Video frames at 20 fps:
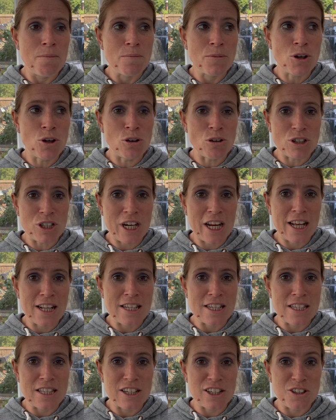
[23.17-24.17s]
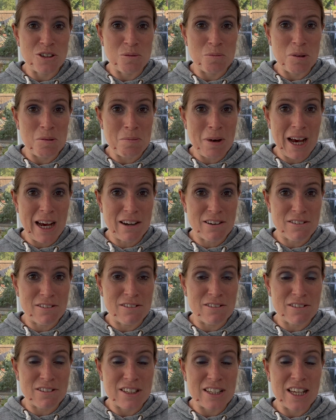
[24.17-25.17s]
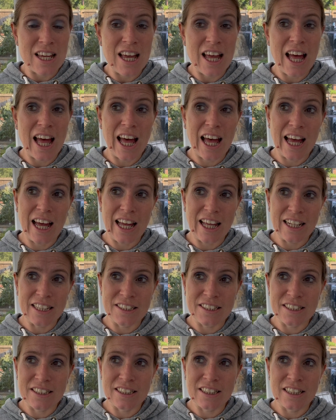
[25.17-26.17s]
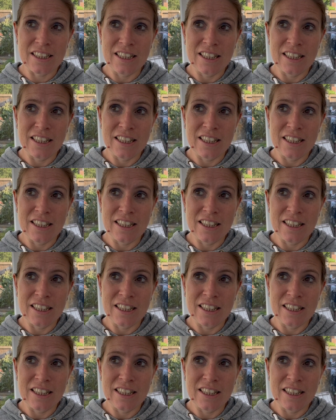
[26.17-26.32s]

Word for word: courgettes that should be marrows and